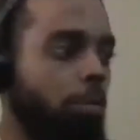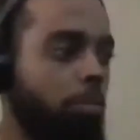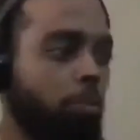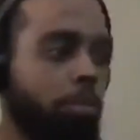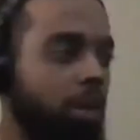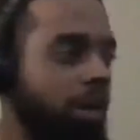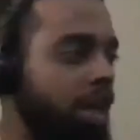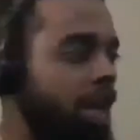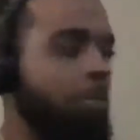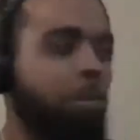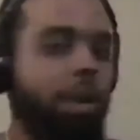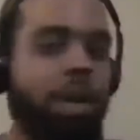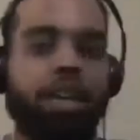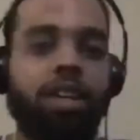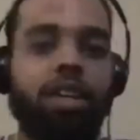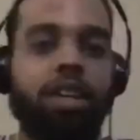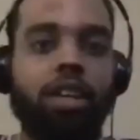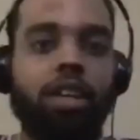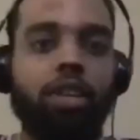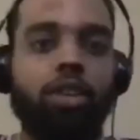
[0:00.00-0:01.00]

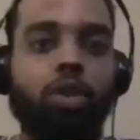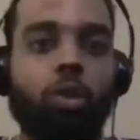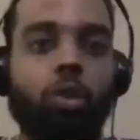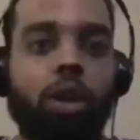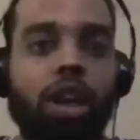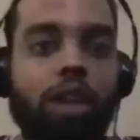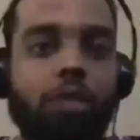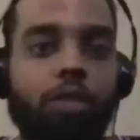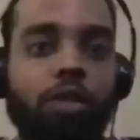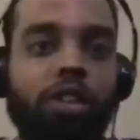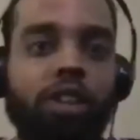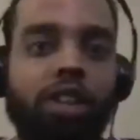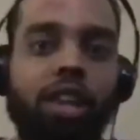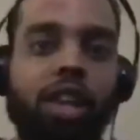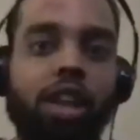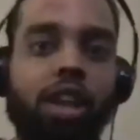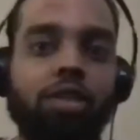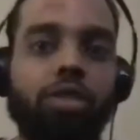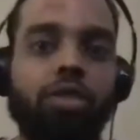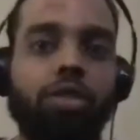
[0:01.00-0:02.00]
playmaking, doing everything
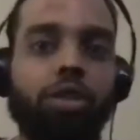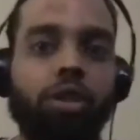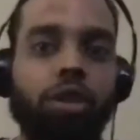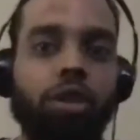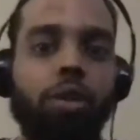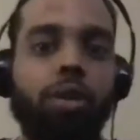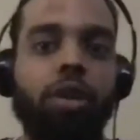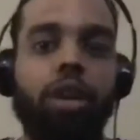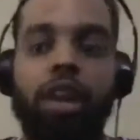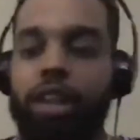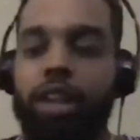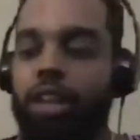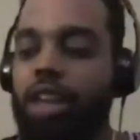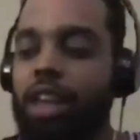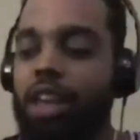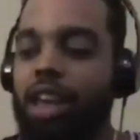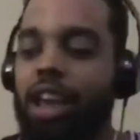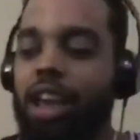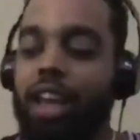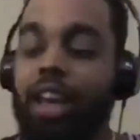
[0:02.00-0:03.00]
else, you know, like,
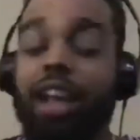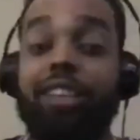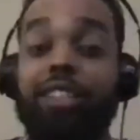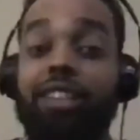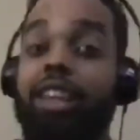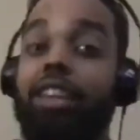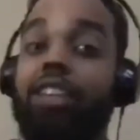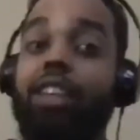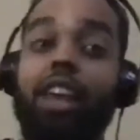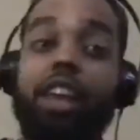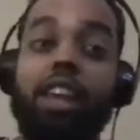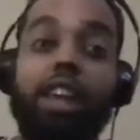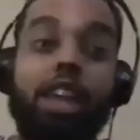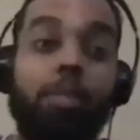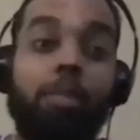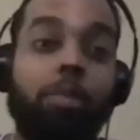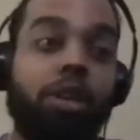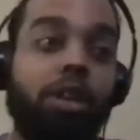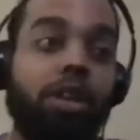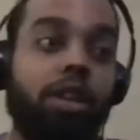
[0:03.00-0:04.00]
and I think that him
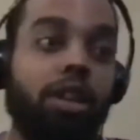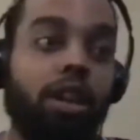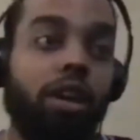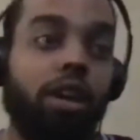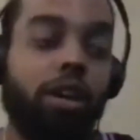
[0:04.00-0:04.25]
and